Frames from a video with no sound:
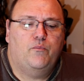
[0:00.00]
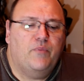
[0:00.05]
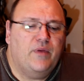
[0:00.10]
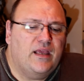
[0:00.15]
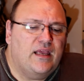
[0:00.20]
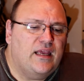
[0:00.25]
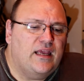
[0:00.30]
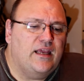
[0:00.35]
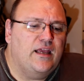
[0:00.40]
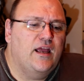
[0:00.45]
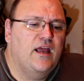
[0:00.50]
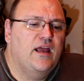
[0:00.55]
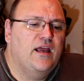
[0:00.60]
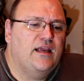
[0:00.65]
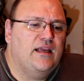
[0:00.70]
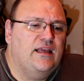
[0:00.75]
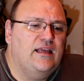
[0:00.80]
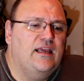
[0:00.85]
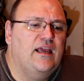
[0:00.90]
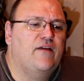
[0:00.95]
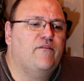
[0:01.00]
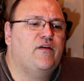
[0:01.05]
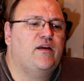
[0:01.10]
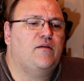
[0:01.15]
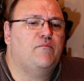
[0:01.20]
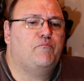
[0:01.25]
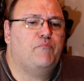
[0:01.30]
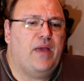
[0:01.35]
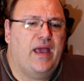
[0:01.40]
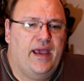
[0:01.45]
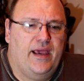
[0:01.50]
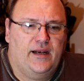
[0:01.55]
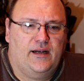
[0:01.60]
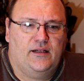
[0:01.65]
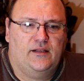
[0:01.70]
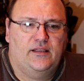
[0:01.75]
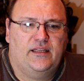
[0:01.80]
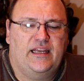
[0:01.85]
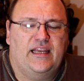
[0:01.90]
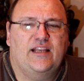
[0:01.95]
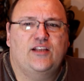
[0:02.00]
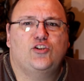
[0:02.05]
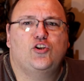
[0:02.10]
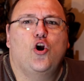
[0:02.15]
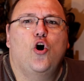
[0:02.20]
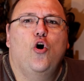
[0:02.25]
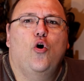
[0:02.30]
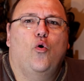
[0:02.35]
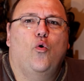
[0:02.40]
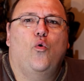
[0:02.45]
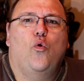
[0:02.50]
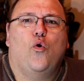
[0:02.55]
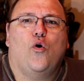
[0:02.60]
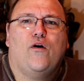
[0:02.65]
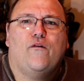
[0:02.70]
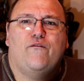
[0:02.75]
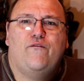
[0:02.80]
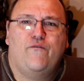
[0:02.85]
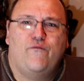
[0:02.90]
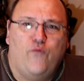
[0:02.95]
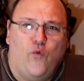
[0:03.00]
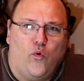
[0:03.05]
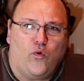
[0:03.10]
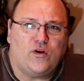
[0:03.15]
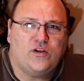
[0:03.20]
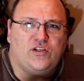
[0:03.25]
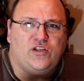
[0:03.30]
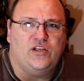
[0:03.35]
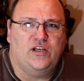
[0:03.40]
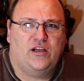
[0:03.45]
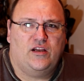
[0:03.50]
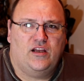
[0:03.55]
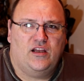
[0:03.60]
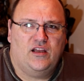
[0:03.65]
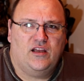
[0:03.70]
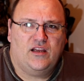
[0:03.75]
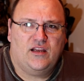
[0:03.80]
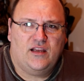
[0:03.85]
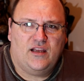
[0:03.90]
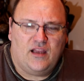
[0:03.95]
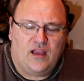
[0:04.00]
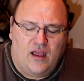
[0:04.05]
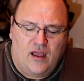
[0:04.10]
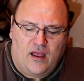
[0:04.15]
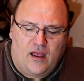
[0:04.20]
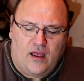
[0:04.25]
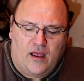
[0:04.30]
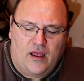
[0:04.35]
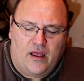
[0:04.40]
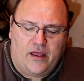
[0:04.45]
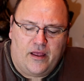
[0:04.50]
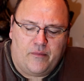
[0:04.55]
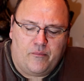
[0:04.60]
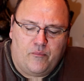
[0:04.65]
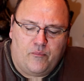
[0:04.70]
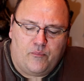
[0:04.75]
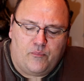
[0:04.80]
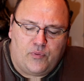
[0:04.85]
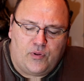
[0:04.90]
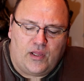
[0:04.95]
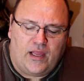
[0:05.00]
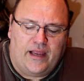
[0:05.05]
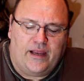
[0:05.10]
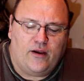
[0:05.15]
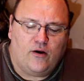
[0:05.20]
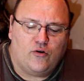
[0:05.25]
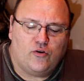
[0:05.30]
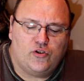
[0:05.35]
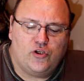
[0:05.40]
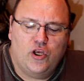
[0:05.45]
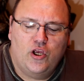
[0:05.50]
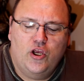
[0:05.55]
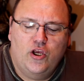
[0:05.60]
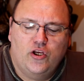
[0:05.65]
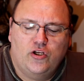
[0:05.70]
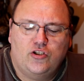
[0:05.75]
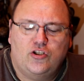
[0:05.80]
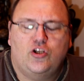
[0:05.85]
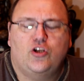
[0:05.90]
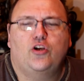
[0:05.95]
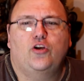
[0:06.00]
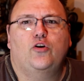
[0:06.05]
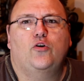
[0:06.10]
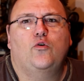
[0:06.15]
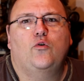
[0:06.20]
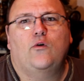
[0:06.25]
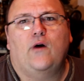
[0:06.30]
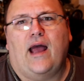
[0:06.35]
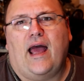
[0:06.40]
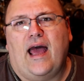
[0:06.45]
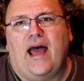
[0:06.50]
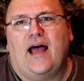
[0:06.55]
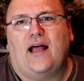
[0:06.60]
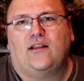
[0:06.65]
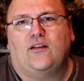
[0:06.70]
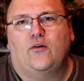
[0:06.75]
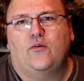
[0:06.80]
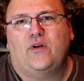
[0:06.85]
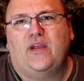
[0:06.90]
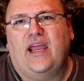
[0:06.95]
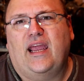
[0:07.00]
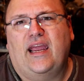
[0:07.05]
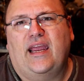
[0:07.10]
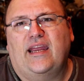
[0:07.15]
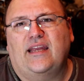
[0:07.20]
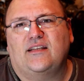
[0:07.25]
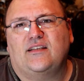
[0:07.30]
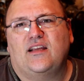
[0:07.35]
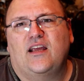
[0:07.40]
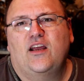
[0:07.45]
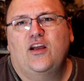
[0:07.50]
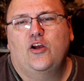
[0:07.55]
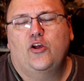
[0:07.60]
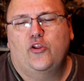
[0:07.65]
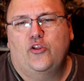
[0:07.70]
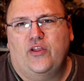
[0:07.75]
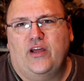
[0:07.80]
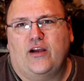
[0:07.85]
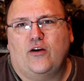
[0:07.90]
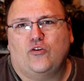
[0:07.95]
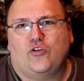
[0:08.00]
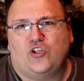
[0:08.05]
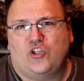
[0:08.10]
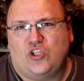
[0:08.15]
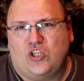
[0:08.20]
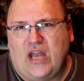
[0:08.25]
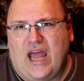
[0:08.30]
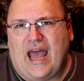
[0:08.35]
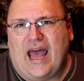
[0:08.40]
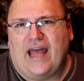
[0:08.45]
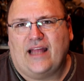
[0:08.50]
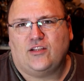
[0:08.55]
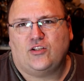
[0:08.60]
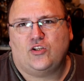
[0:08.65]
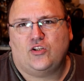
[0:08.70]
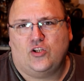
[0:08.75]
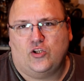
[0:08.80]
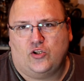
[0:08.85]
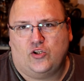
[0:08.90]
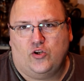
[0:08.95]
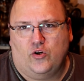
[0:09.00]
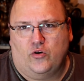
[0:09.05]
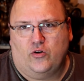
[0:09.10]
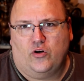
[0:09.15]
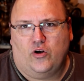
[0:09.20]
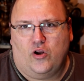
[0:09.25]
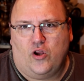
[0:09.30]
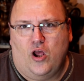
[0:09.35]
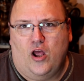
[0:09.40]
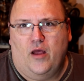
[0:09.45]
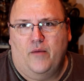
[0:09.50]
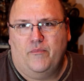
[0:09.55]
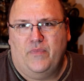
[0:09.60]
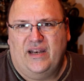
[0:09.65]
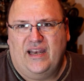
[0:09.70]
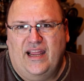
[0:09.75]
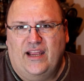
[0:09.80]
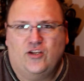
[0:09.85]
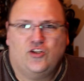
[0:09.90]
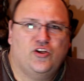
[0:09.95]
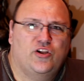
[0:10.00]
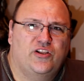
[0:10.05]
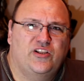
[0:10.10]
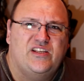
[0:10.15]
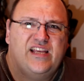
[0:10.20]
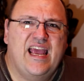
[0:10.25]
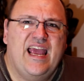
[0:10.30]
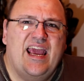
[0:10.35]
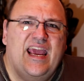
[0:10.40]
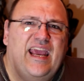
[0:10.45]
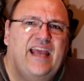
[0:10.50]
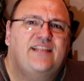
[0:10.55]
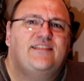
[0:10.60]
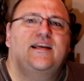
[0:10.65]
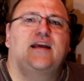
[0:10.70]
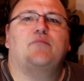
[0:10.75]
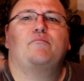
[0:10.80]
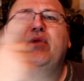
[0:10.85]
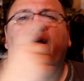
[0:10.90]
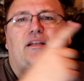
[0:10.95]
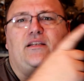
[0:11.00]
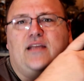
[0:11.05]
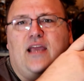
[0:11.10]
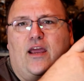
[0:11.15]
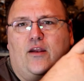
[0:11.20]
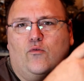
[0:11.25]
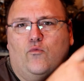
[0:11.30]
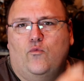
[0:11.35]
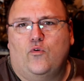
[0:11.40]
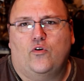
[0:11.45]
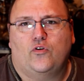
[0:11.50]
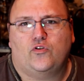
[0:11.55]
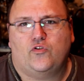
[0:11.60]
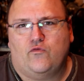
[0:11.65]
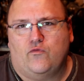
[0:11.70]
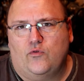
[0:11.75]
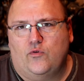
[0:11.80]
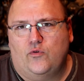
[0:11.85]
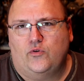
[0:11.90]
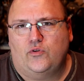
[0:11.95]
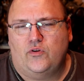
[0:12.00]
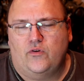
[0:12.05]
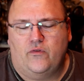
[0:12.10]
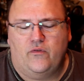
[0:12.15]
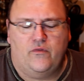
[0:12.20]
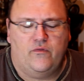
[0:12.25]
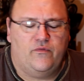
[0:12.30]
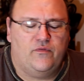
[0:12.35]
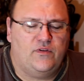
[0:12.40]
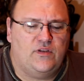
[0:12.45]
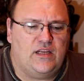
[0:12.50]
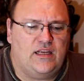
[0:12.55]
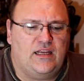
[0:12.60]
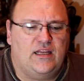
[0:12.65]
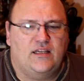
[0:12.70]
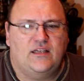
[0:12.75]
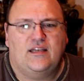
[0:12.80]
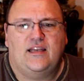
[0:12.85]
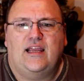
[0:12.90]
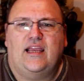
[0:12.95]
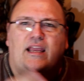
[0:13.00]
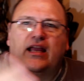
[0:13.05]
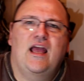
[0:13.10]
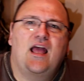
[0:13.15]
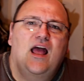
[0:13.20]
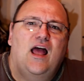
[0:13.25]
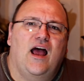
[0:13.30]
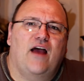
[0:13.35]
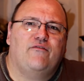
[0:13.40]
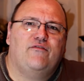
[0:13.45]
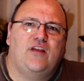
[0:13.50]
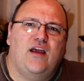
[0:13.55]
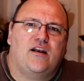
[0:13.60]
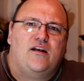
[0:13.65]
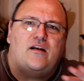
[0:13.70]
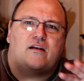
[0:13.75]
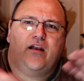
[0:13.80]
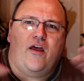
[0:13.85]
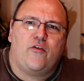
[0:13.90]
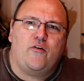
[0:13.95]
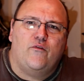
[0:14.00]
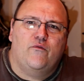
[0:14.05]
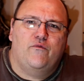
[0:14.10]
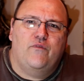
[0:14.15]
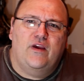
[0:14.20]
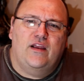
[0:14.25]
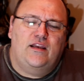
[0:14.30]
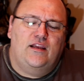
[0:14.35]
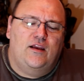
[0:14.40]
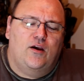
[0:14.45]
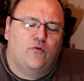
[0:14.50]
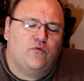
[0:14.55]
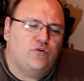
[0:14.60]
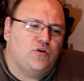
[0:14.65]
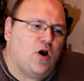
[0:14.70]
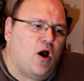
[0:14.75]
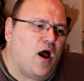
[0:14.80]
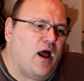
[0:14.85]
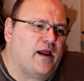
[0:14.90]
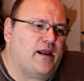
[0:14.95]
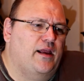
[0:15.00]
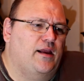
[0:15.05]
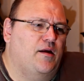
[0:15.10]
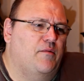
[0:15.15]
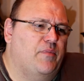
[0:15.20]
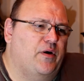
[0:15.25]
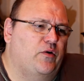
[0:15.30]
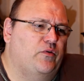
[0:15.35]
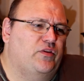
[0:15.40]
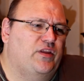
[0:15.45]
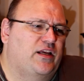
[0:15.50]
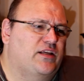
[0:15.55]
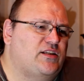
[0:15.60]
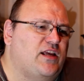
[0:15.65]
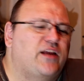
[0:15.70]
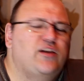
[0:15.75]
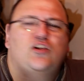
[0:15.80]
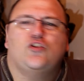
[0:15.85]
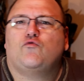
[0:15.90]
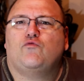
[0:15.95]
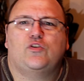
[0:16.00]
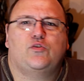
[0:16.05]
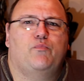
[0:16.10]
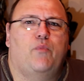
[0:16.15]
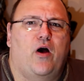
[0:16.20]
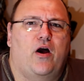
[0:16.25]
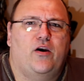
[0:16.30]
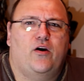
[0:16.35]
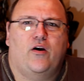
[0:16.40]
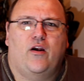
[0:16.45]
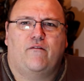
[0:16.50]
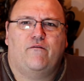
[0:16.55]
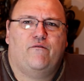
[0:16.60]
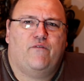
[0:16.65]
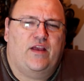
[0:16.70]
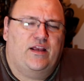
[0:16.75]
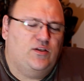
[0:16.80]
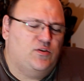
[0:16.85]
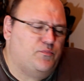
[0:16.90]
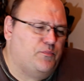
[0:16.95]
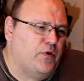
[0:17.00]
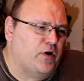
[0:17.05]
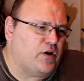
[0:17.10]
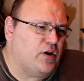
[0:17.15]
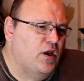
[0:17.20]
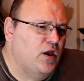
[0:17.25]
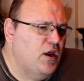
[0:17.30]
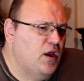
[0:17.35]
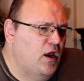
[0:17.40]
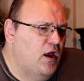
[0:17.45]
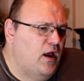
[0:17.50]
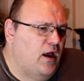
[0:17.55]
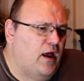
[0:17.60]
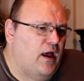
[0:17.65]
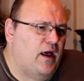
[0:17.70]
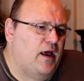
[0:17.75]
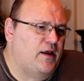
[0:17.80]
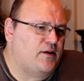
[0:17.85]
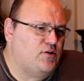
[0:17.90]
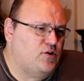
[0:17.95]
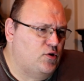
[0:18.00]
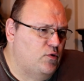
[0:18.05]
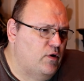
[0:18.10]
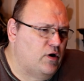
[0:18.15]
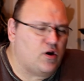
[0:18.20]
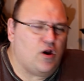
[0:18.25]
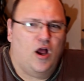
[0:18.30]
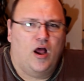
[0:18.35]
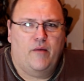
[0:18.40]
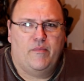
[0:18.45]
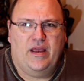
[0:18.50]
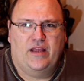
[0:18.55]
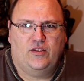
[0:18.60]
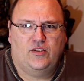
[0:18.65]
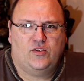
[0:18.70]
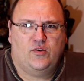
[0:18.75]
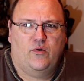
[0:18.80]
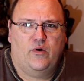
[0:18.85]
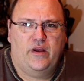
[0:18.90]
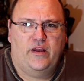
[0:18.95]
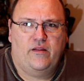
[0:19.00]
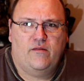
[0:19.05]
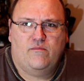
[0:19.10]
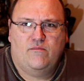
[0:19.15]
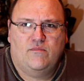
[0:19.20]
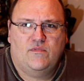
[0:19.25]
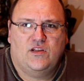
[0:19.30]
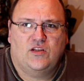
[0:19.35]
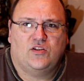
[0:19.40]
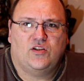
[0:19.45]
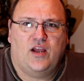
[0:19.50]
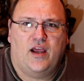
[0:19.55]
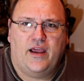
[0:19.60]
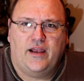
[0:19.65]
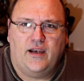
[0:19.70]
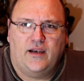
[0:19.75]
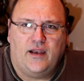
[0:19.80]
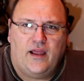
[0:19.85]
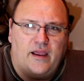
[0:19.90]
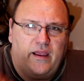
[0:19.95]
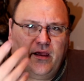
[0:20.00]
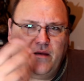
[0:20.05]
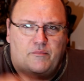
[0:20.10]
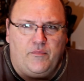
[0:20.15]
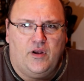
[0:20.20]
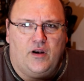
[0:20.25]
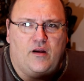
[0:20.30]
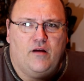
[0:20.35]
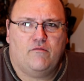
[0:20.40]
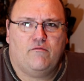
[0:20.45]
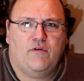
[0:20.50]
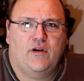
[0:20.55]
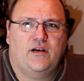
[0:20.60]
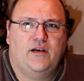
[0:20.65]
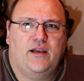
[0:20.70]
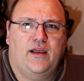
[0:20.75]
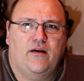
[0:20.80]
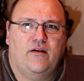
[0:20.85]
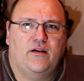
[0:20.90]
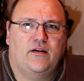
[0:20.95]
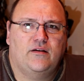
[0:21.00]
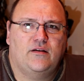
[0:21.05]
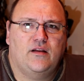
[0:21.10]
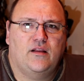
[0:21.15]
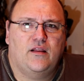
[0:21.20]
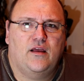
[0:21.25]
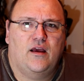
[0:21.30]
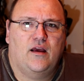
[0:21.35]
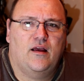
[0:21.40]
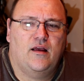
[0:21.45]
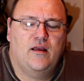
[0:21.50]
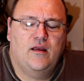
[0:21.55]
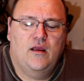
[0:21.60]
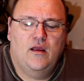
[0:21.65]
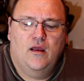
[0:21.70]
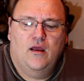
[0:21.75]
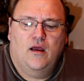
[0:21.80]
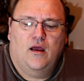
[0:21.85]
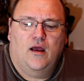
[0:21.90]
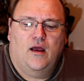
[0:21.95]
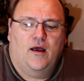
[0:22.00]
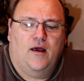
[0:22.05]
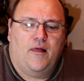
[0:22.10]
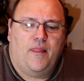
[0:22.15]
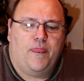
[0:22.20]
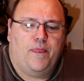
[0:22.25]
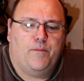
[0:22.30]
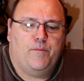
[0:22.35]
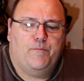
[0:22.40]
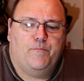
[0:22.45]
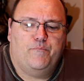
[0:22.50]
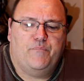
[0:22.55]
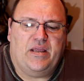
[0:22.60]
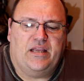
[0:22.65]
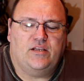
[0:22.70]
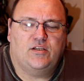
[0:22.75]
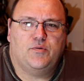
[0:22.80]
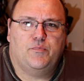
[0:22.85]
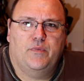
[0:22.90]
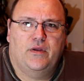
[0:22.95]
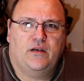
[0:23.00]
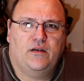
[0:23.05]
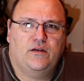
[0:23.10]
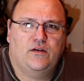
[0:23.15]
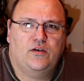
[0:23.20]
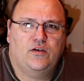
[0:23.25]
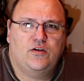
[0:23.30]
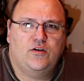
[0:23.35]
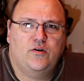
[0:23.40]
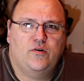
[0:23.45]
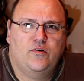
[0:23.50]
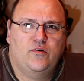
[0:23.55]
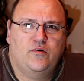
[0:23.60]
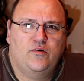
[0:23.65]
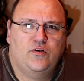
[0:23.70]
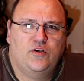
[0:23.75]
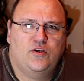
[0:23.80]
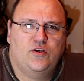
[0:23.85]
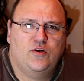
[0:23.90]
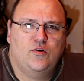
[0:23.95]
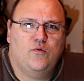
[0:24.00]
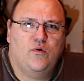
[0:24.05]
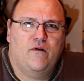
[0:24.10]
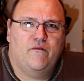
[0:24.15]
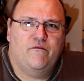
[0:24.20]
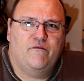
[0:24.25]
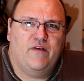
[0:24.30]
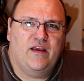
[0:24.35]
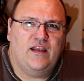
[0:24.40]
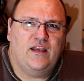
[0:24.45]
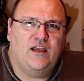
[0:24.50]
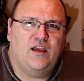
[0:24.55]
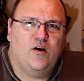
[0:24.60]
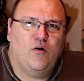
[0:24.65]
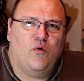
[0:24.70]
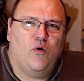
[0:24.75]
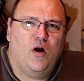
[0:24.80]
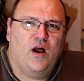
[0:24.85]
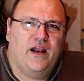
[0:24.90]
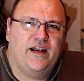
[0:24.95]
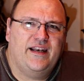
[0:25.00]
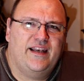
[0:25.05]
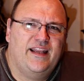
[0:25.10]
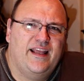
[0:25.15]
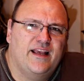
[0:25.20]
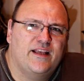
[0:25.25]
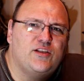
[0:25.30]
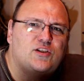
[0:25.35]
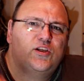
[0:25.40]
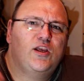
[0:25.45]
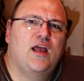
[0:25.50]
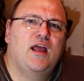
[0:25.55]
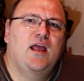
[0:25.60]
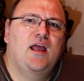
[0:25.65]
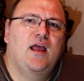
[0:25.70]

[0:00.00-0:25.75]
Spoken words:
be giving penalties or forcing players to allocate their stats to certain combinations. It's in my 10 worst rules of D&D. I've done another video talking about this. I just responded on Facebook to a comment, so I decided, hey, I'm going to run down into the basement and do a video on this.